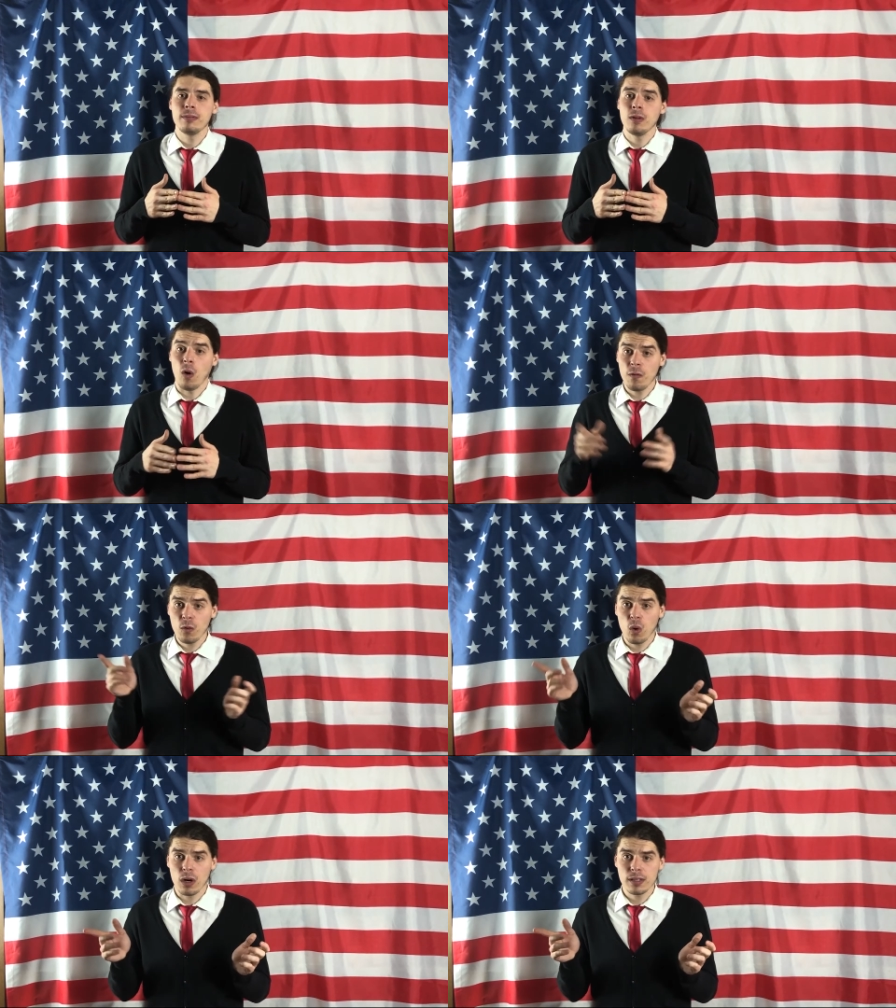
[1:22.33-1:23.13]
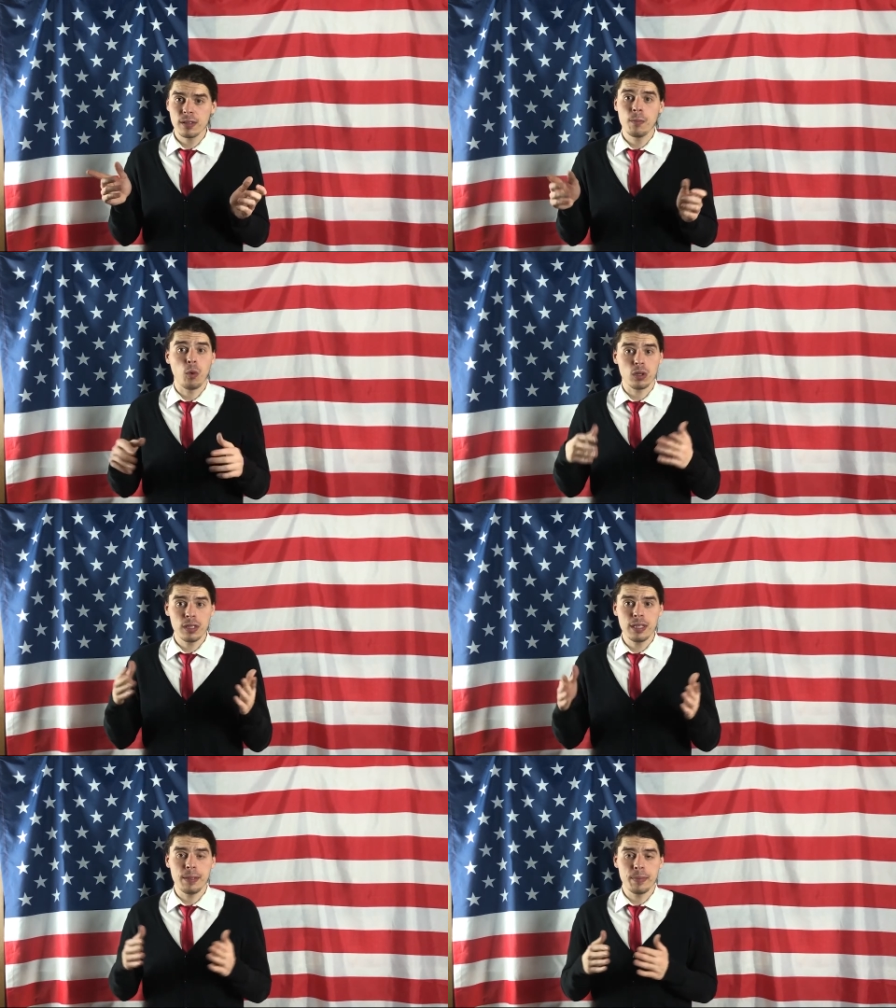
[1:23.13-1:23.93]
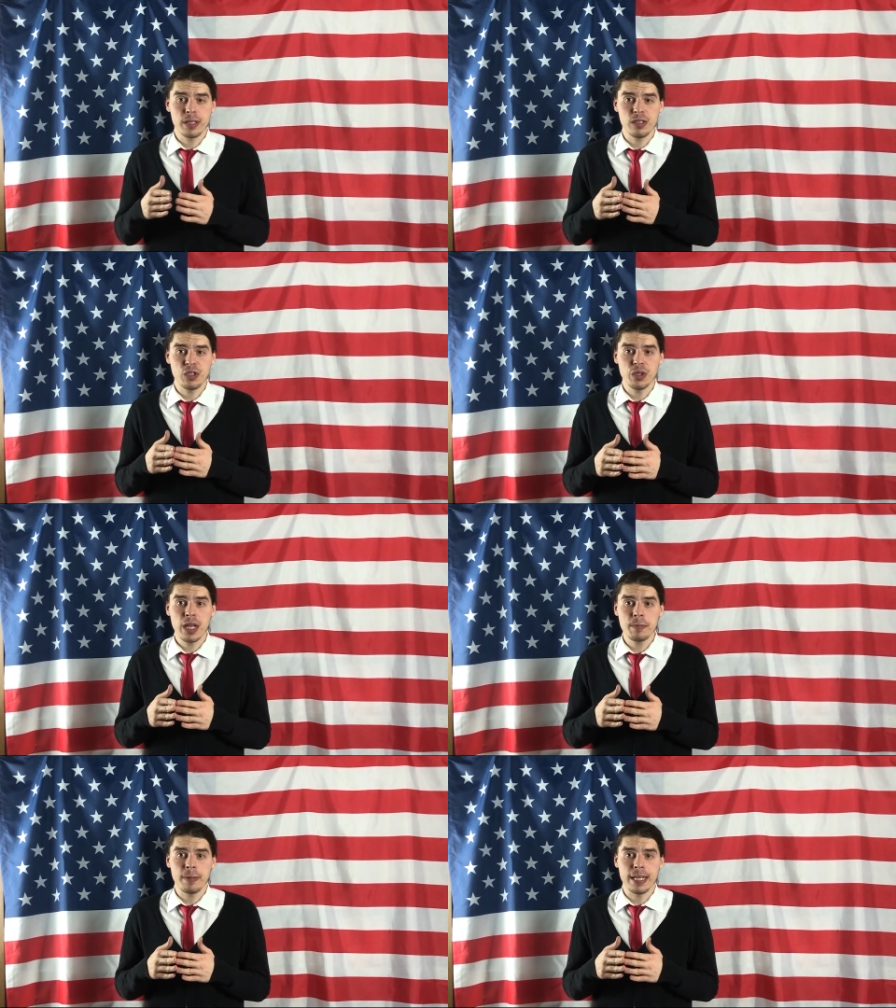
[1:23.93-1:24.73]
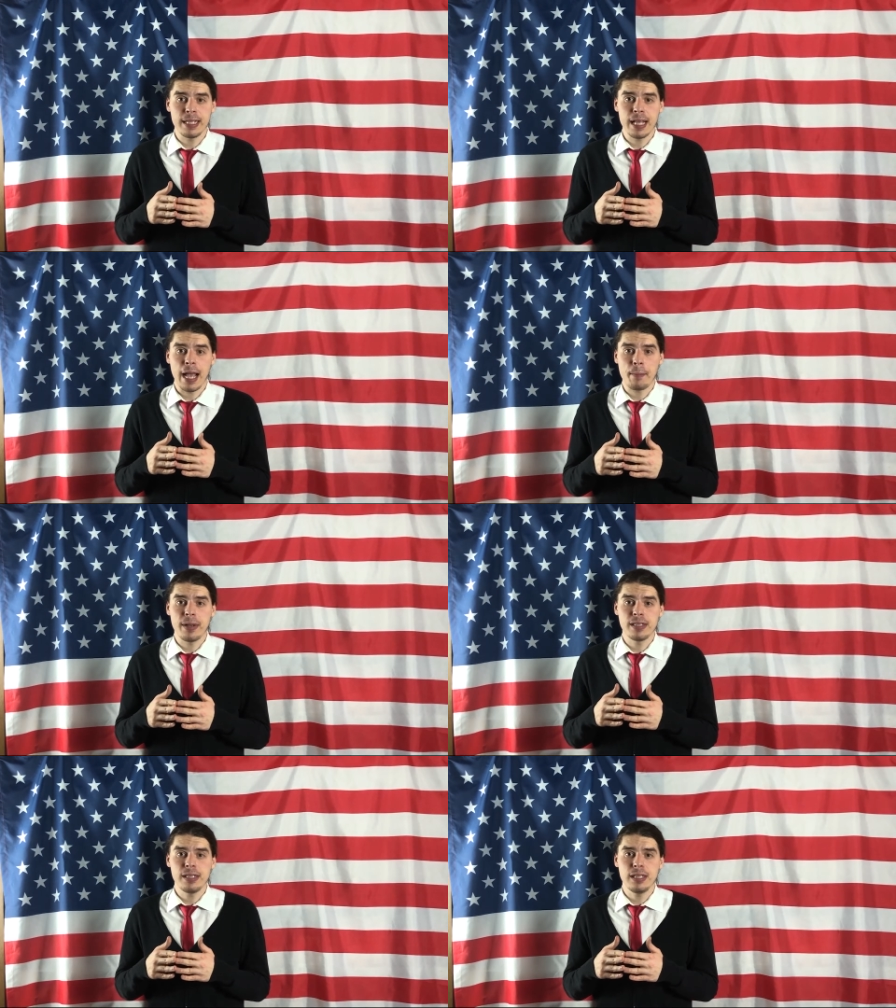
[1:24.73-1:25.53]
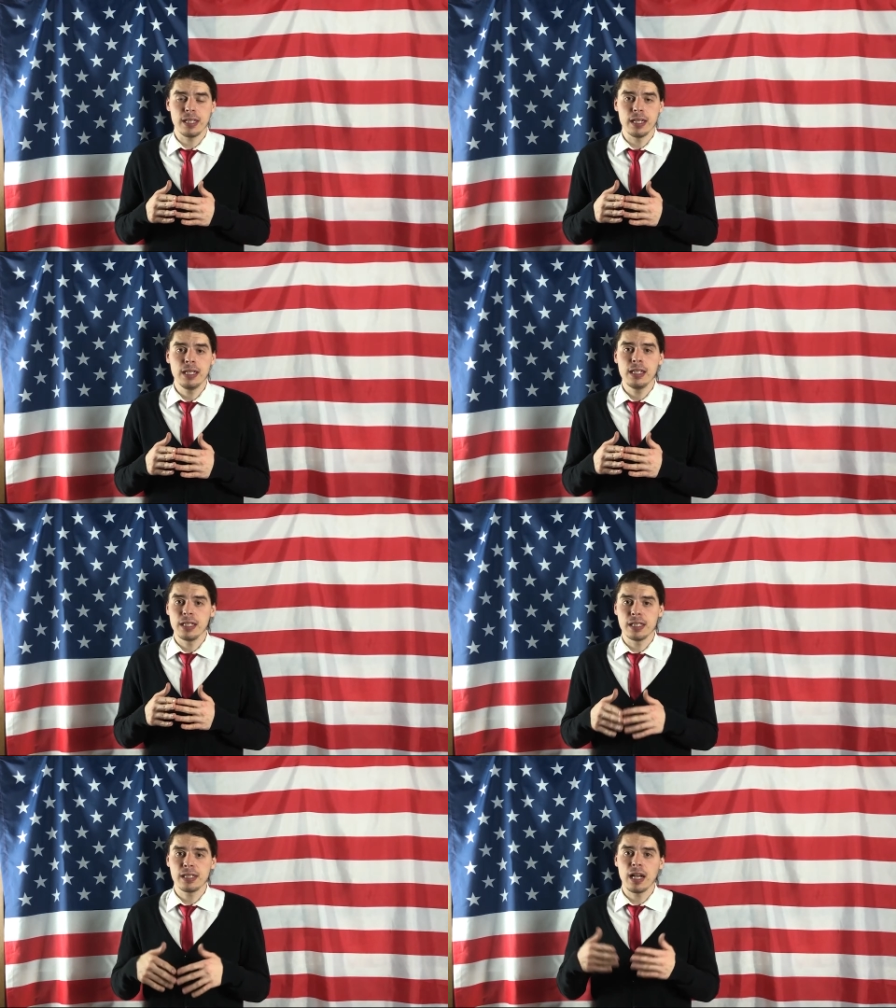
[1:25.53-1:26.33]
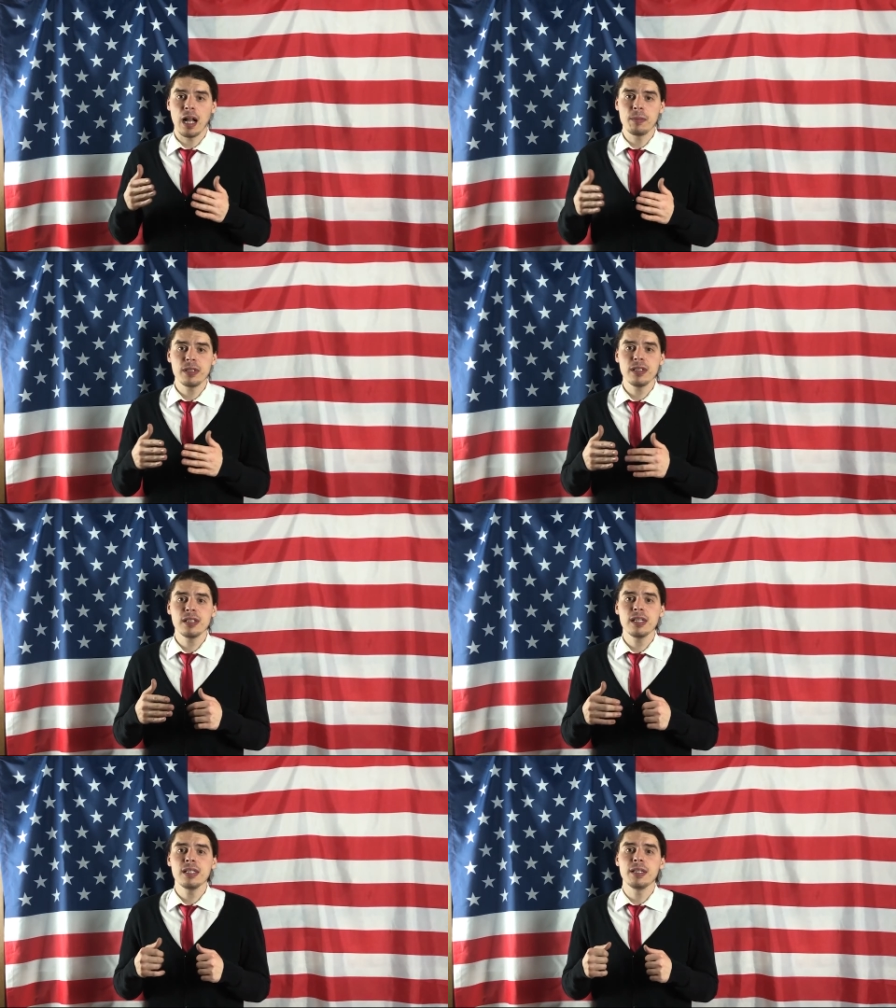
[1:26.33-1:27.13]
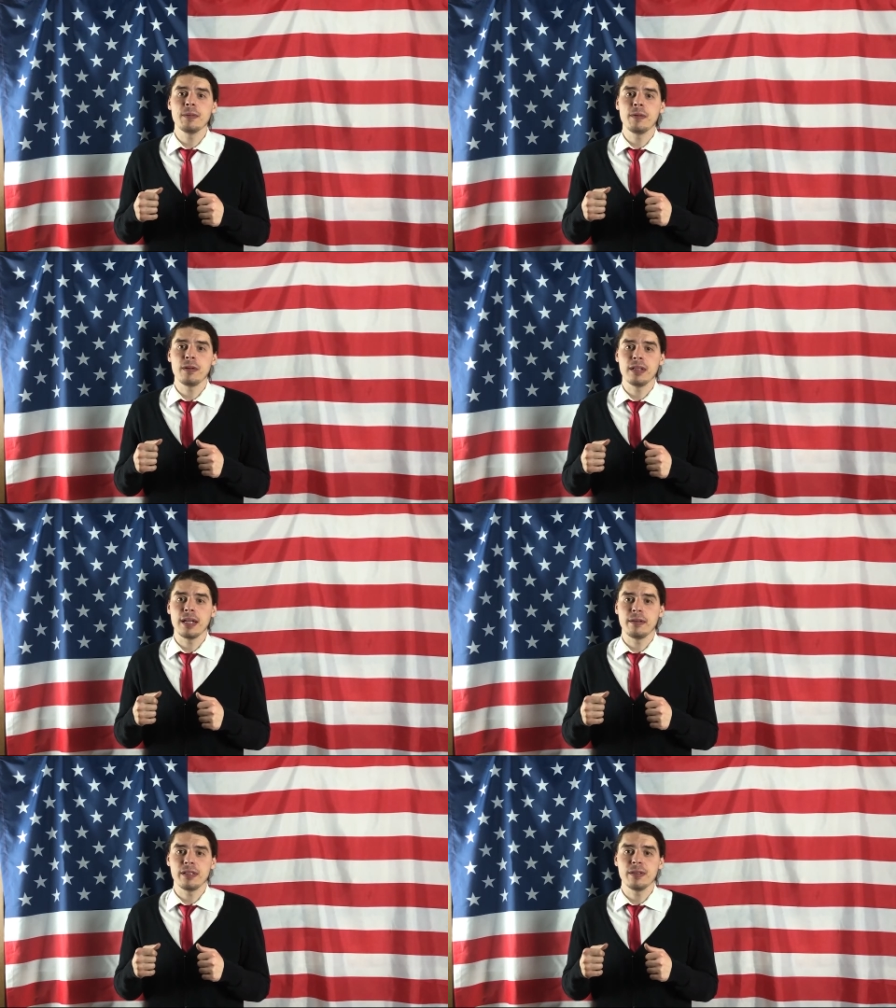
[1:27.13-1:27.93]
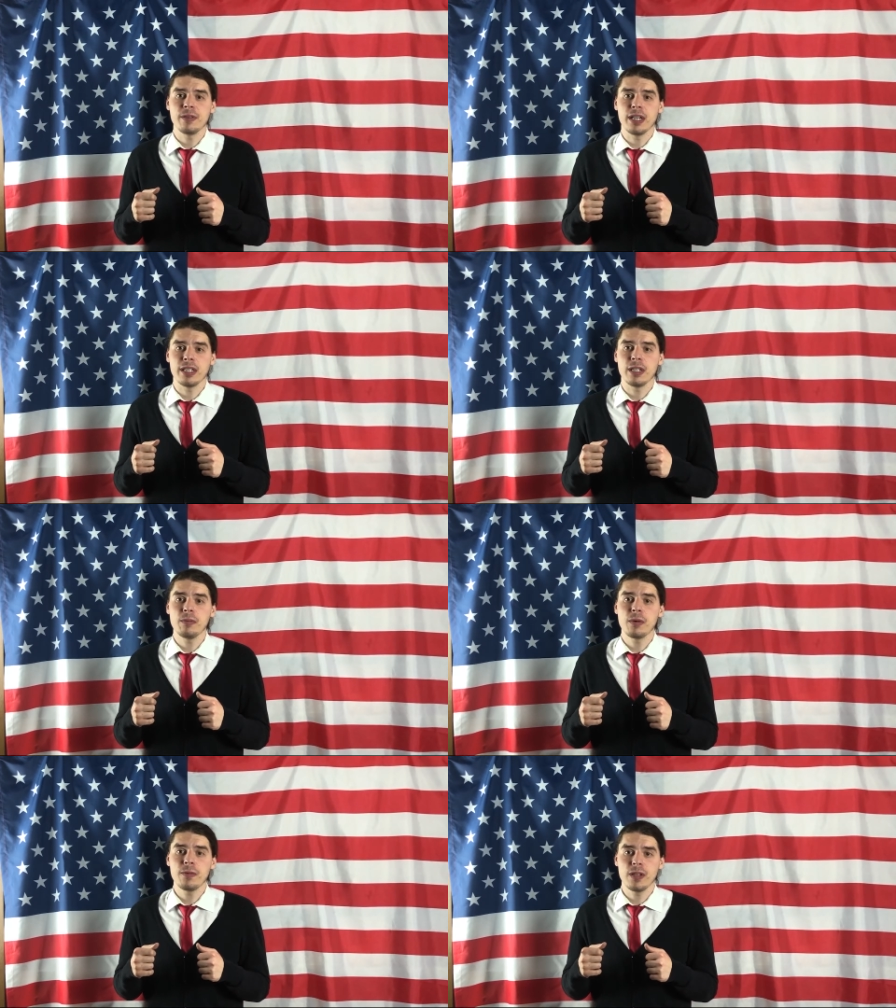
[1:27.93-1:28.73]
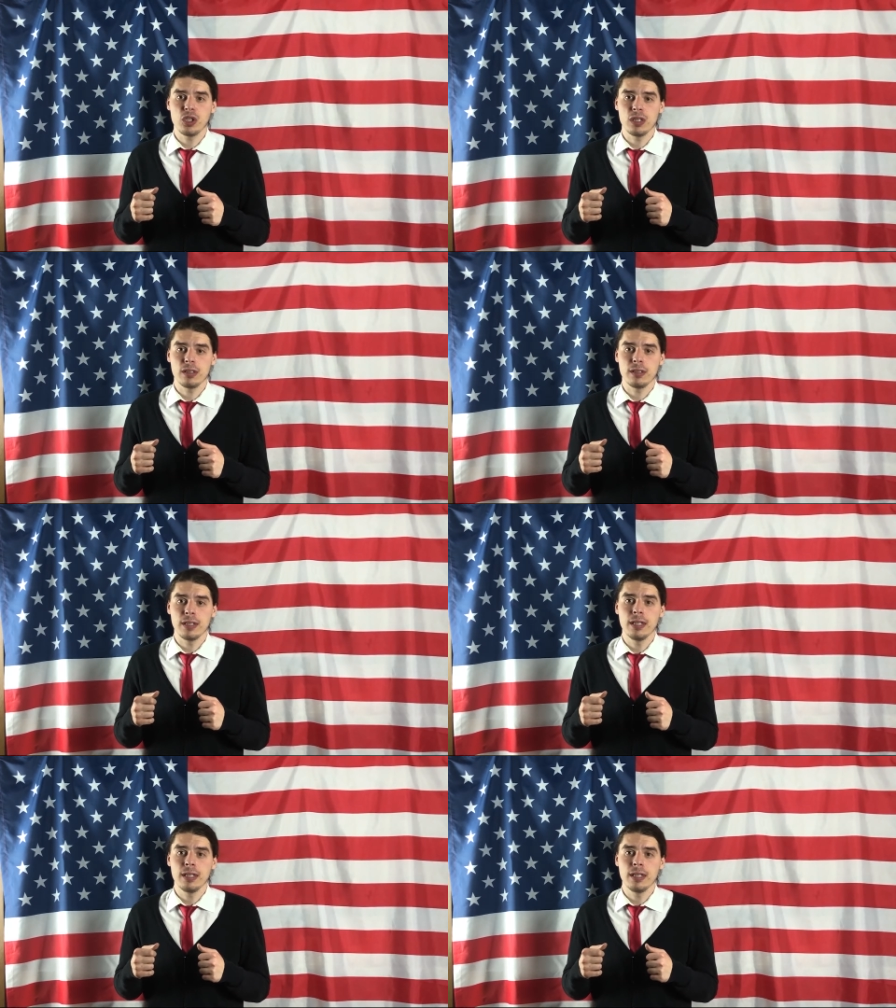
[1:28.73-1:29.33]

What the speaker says: Of course, Portland Timbers do not play like Man City. It is almost inconceivable levels of technical proficiency.